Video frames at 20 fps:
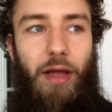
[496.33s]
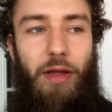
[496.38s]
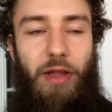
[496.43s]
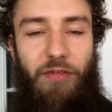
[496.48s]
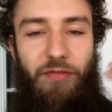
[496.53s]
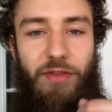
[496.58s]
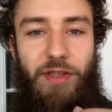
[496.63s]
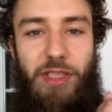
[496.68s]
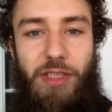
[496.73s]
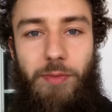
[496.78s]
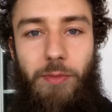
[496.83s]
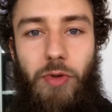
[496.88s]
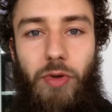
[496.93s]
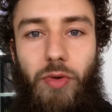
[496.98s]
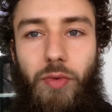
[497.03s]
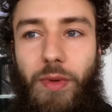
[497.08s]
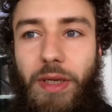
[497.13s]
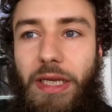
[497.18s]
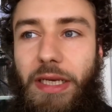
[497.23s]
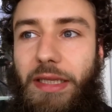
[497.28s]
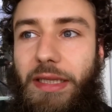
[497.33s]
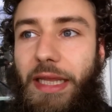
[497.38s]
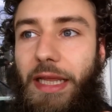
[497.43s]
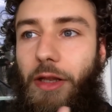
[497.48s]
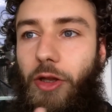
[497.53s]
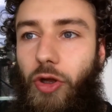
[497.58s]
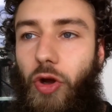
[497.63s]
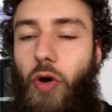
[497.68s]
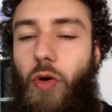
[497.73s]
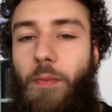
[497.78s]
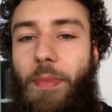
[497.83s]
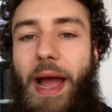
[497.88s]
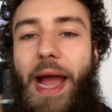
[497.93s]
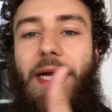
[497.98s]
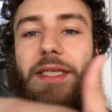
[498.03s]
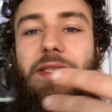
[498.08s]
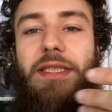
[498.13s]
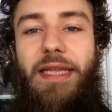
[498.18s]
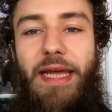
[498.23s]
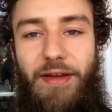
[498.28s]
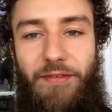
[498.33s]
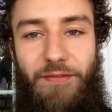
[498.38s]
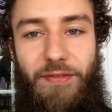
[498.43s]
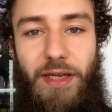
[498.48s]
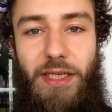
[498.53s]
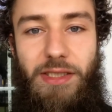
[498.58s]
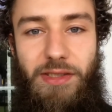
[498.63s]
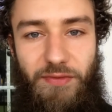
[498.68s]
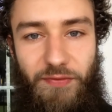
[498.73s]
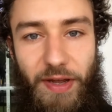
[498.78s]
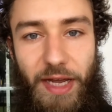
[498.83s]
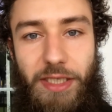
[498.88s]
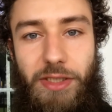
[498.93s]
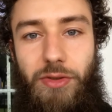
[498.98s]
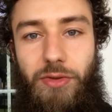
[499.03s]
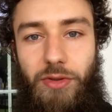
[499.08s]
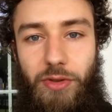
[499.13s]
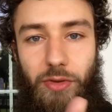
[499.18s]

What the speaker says: if they smoke weed, they'll go back to that phase faster.